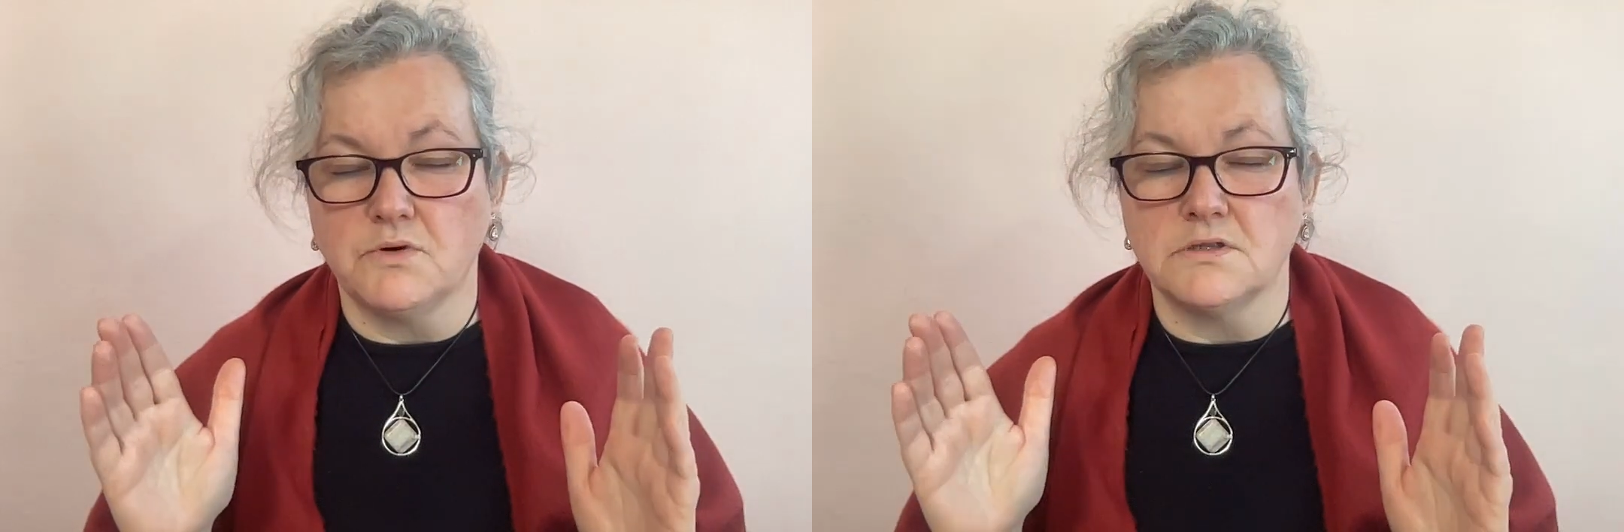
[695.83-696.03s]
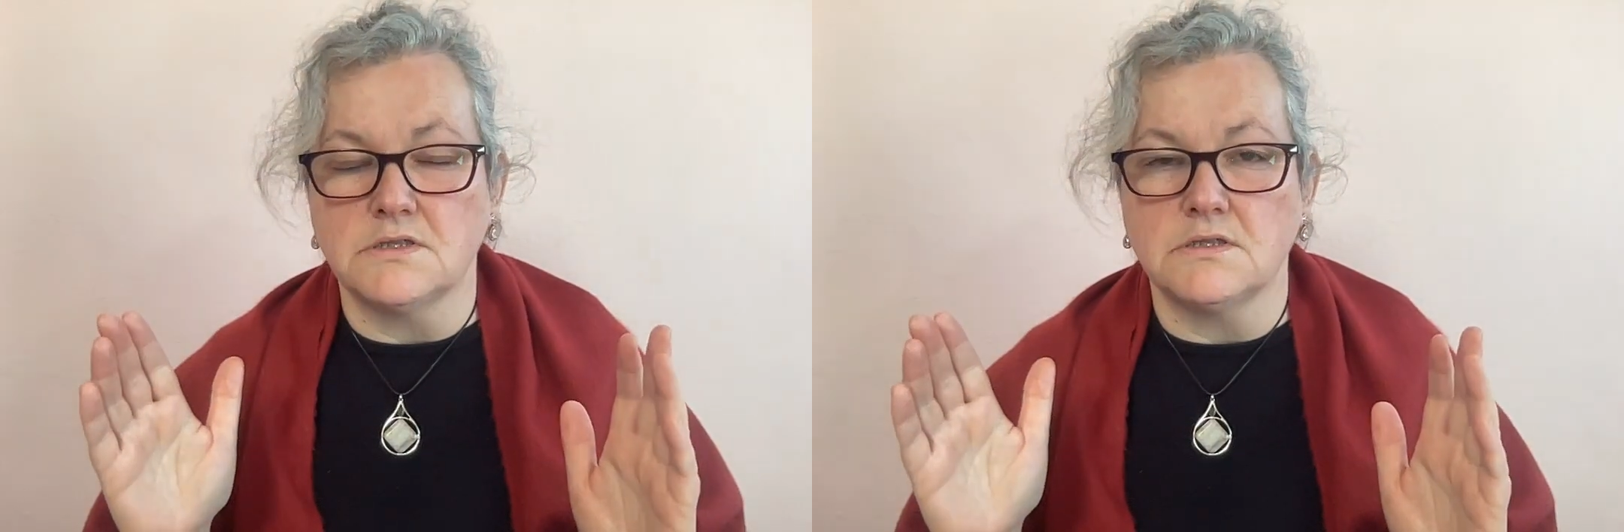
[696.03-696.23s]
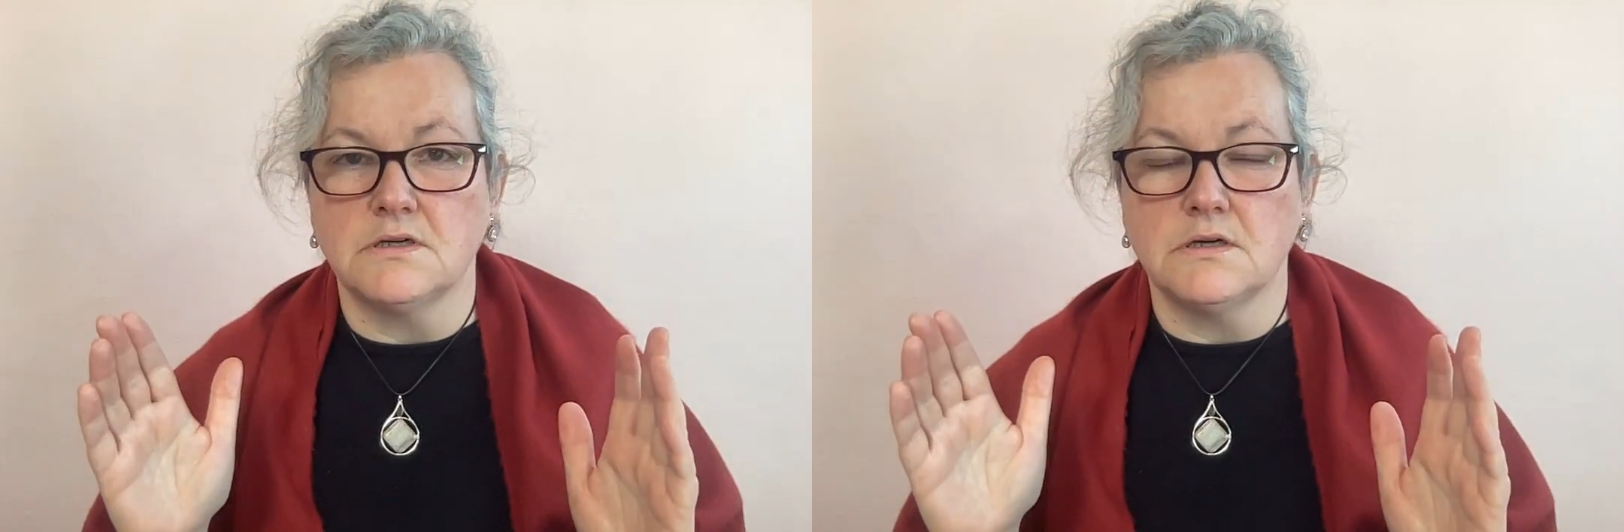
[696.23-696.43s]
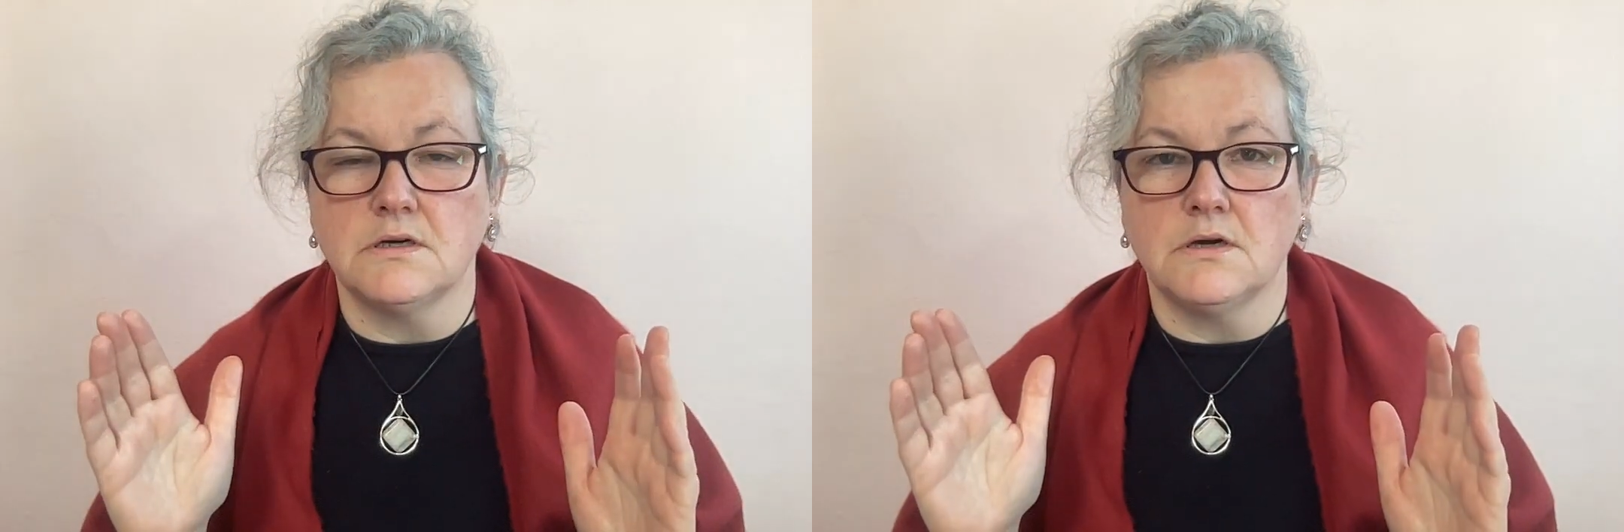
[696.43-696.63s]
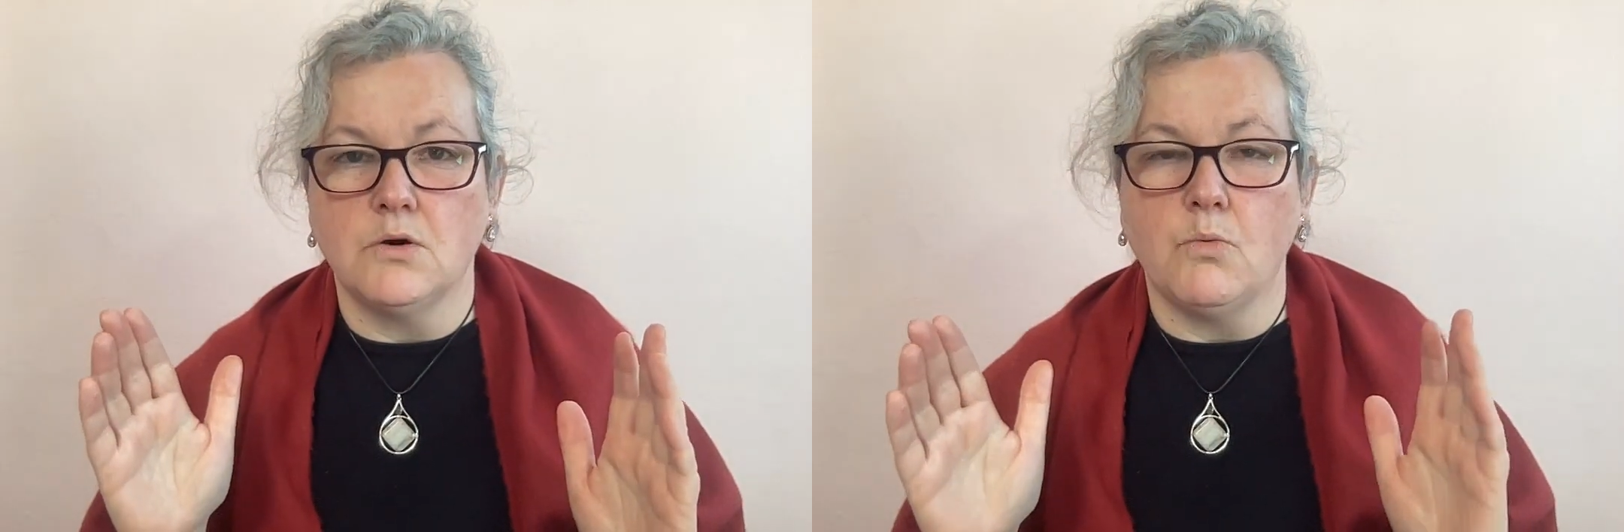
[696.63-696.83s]
ones,
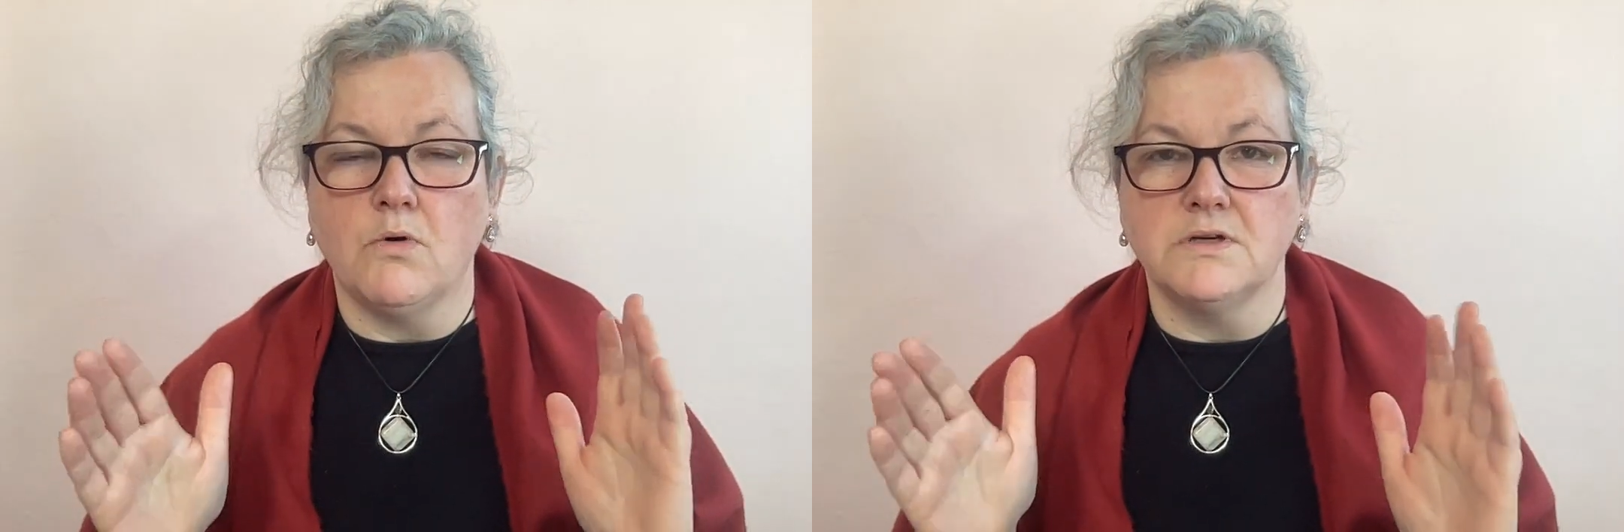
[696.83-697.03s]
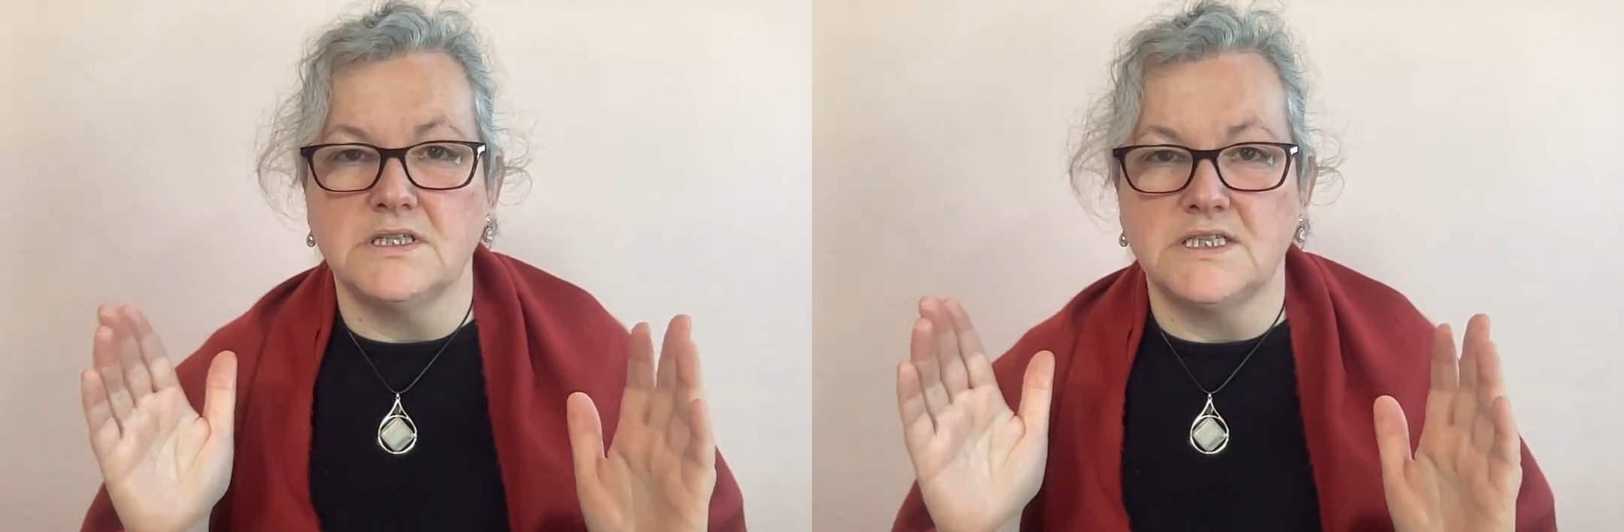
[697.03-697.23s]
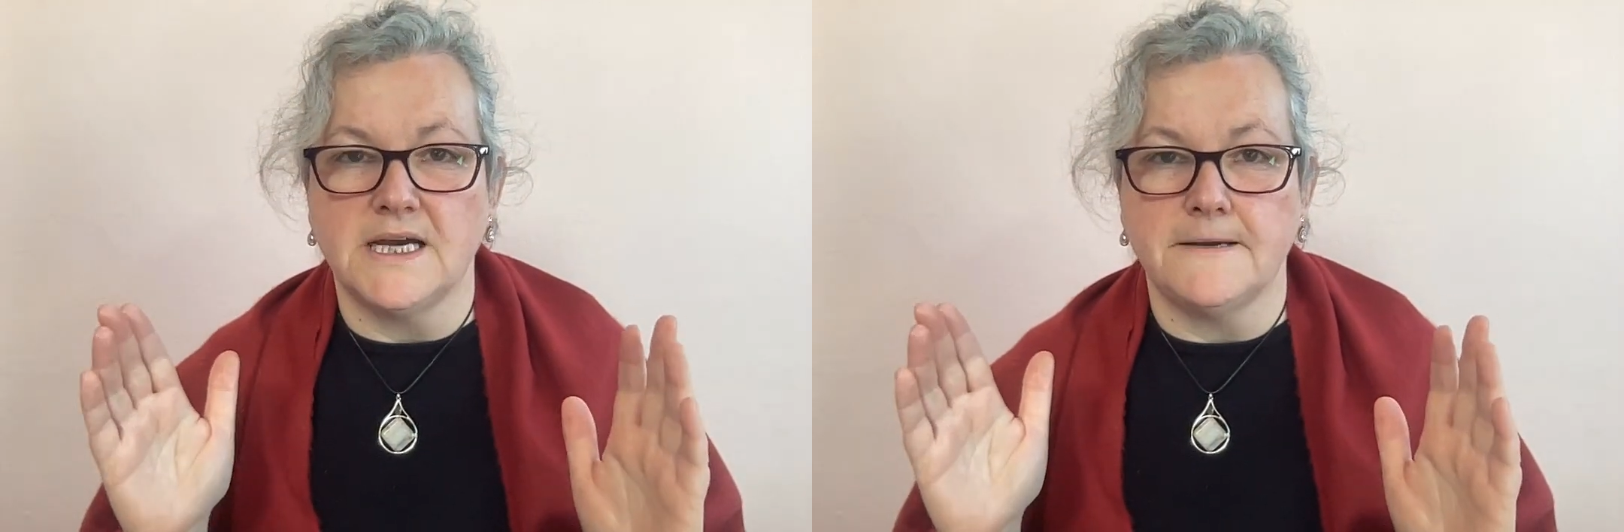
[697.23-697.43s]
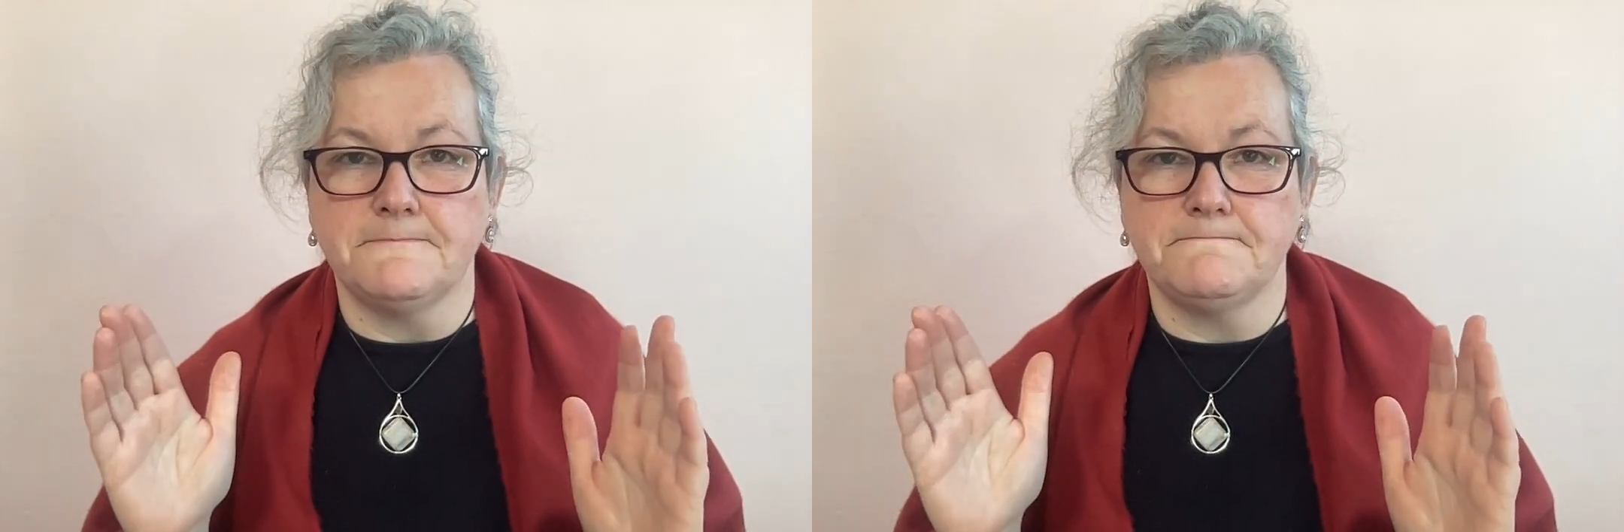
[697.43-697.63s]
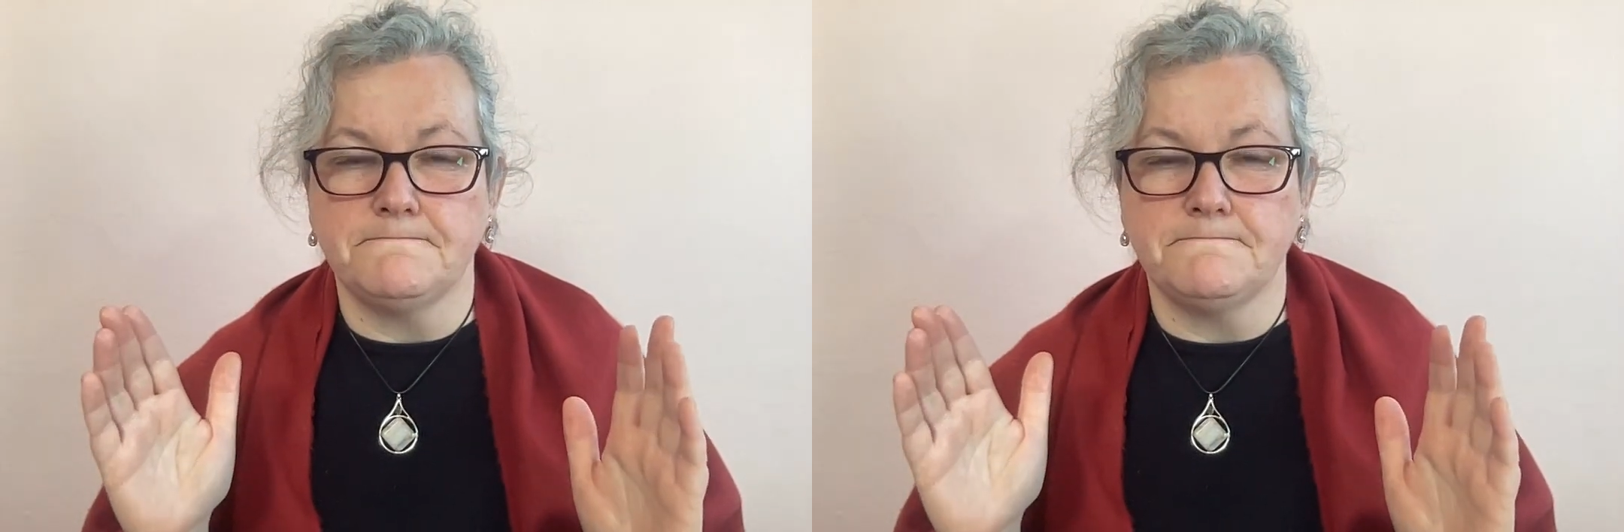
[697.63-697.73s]
1 to 10.